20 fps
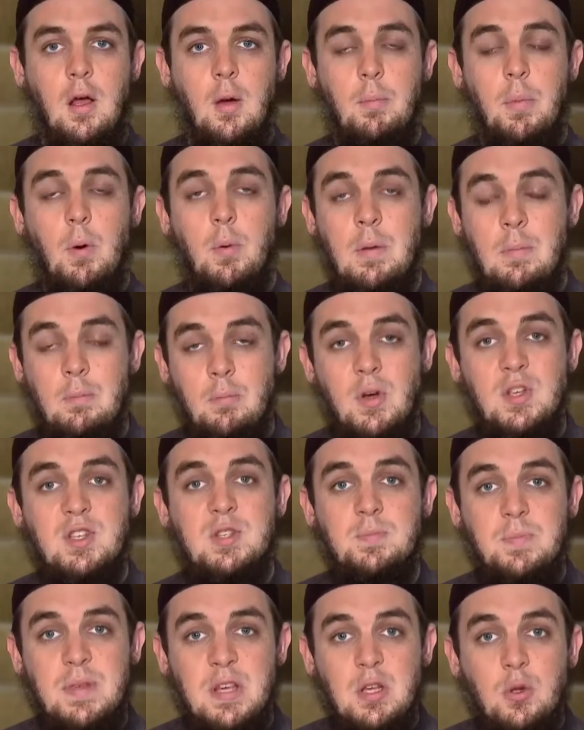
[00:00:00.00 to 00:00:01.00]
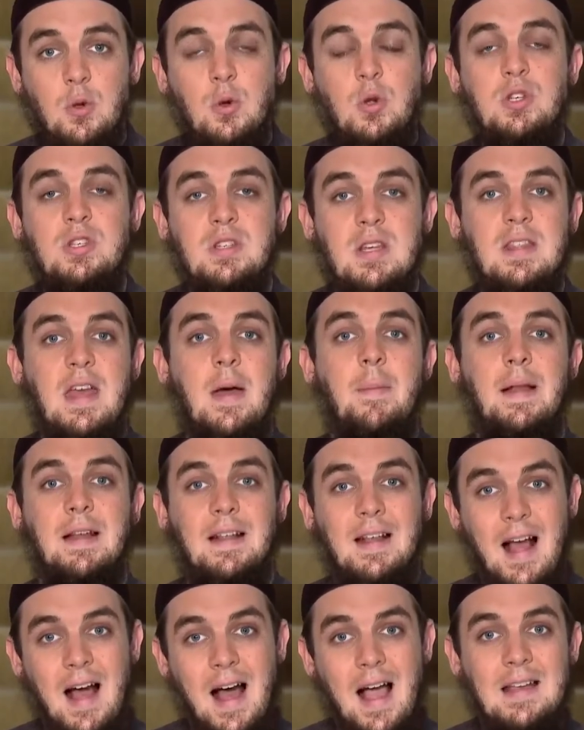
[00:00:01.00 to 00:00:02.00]
But we must be good to them and
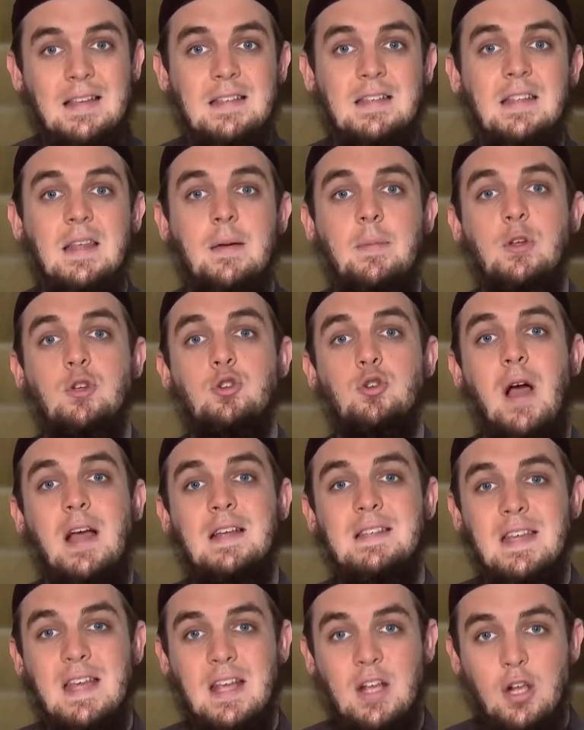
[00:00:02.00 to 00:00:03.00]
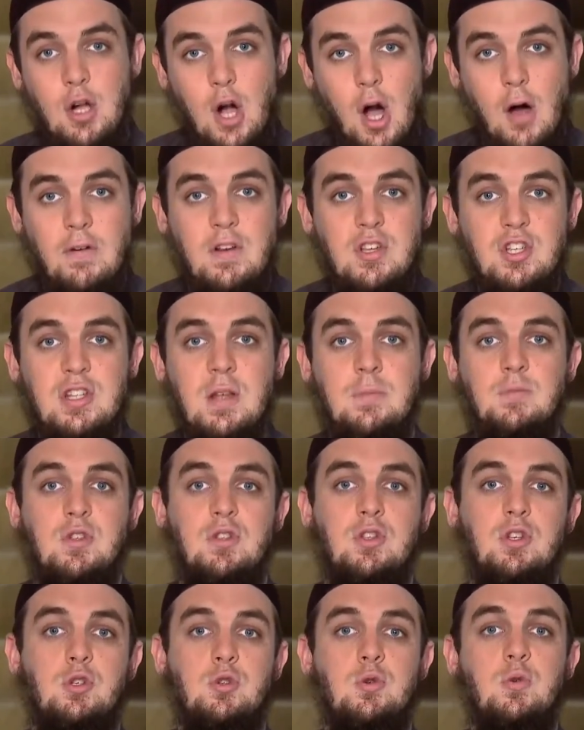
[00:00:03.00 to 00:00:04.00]
kind to them and try to encourage them to
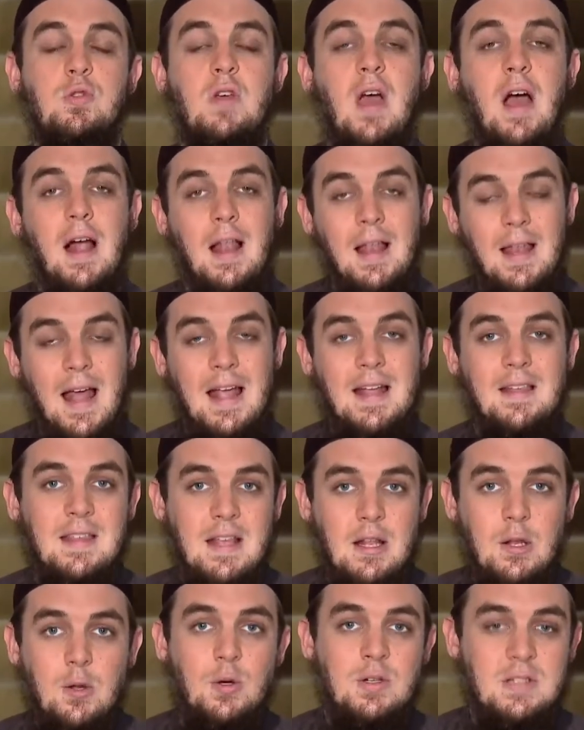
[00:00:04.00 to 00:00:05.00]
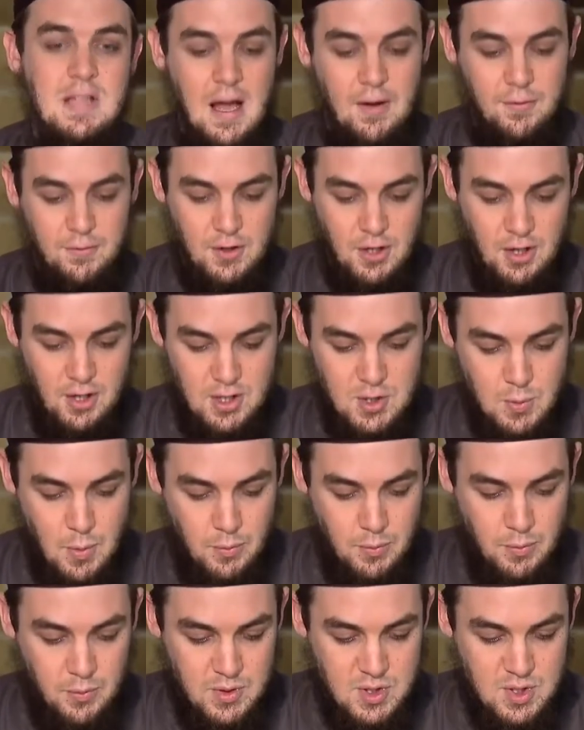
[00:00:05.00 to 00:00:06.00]
the truth, like they looked after us
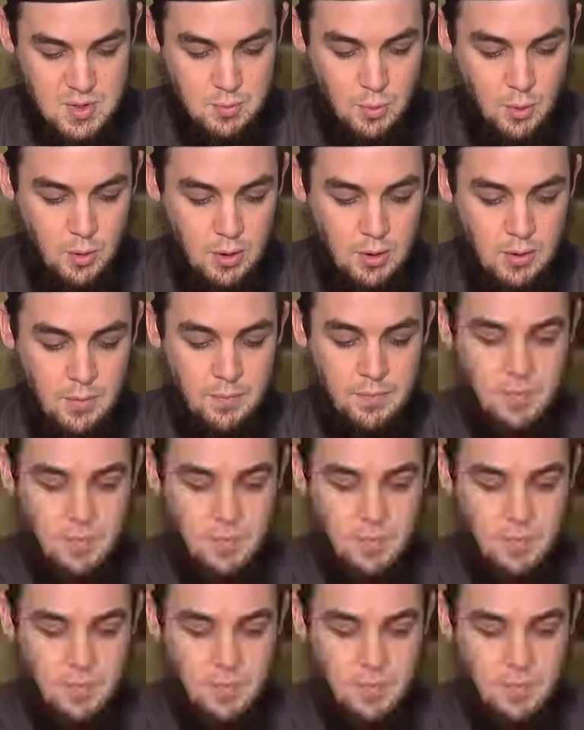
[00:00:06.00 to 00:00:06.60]
when we were small,